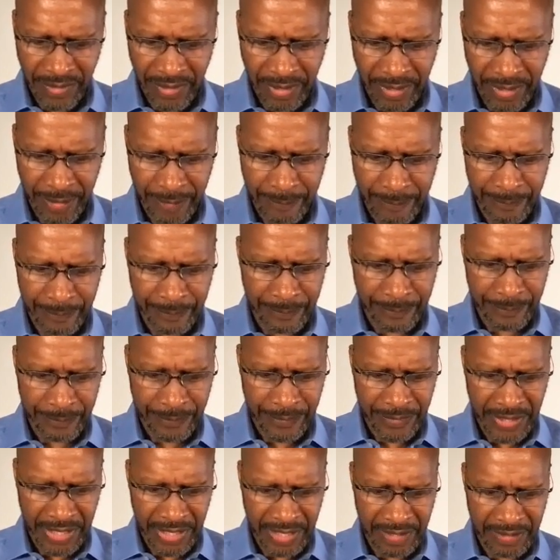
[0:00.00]

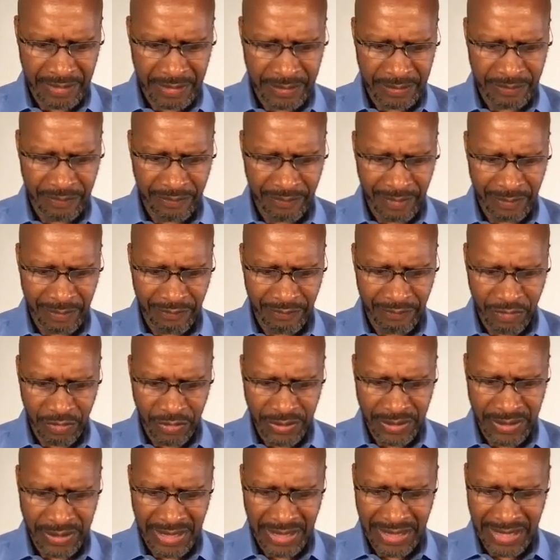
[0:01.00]
in
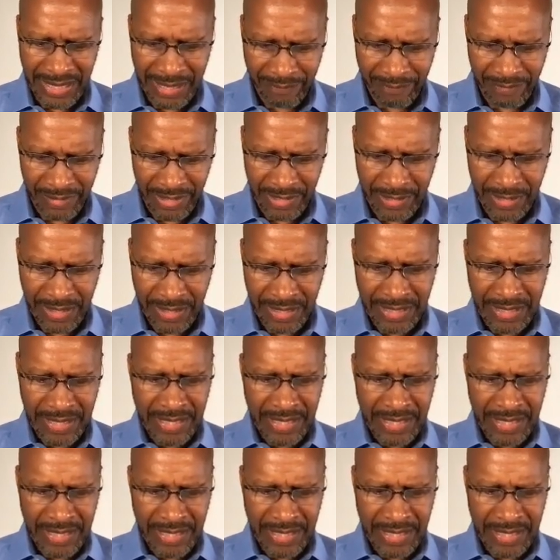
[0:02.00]
verse 11.